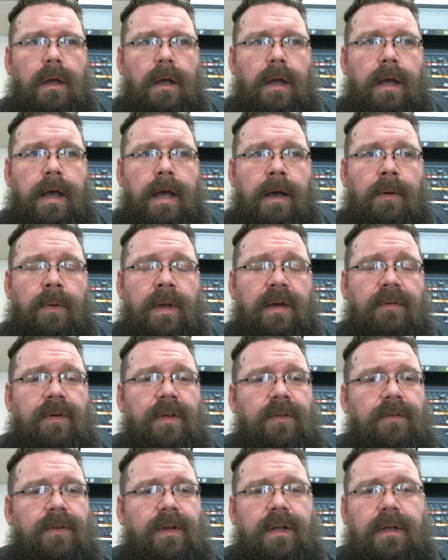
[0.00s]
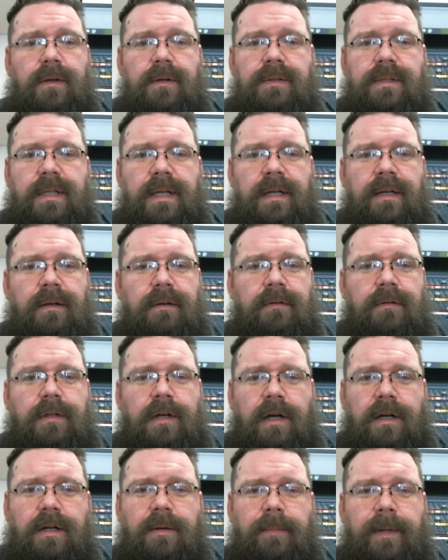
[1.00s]
And we have other videos that
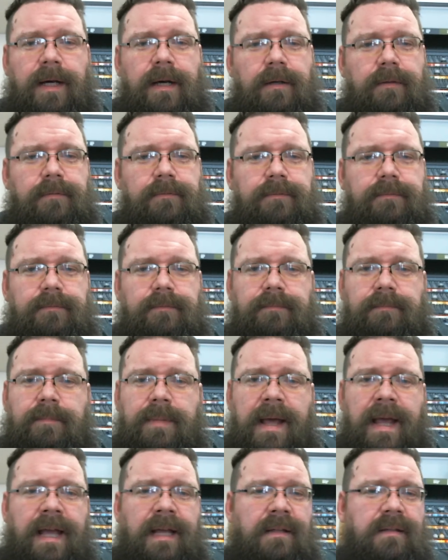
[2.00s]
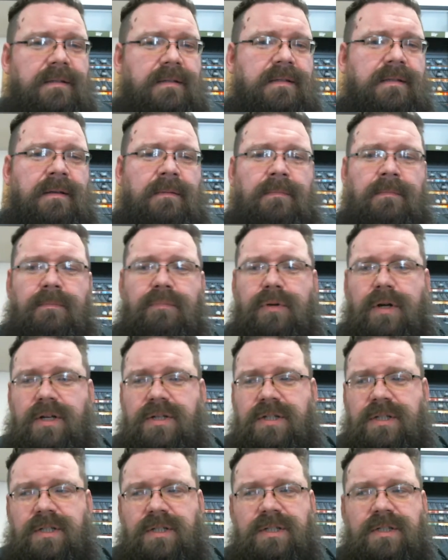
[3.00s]
talk about paints and
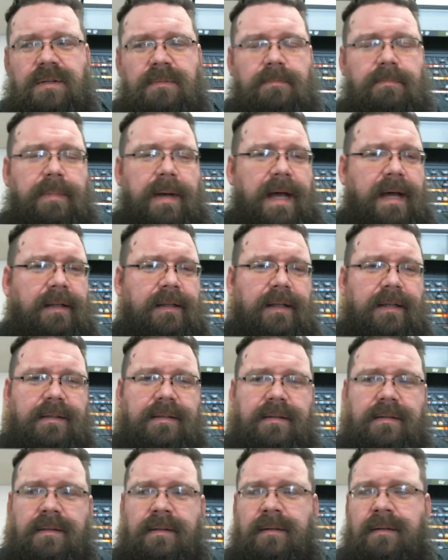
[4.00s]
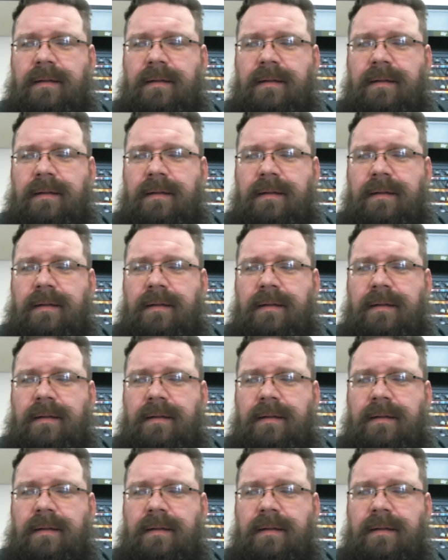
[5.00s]
brushes and palettes. And